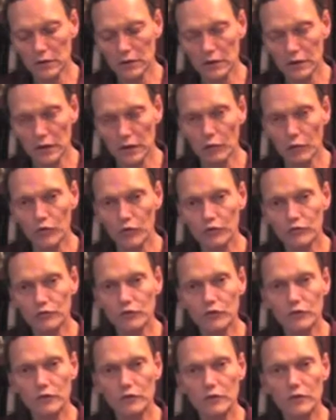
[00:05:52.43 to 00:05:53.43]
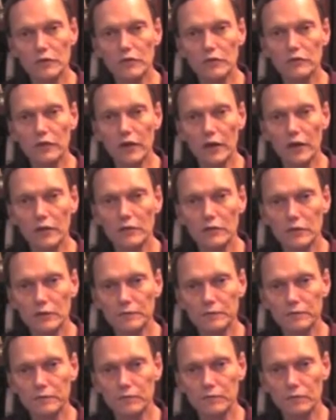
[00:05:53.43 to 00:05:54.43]
and almost drove into the side of
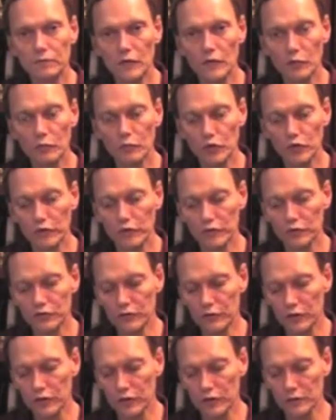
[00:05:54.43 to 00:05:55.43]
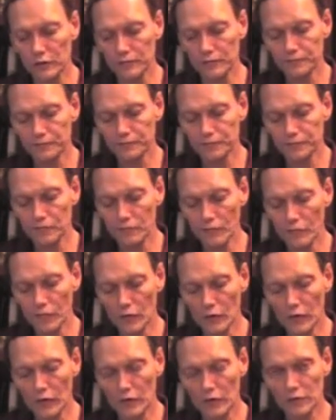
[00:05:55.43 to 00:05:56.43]
a moving train
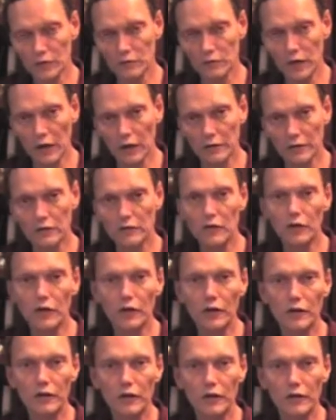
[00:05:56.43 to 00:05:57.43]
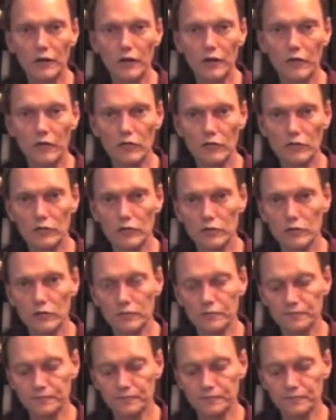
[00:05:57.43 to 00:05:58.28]
in the dark on a gravel road.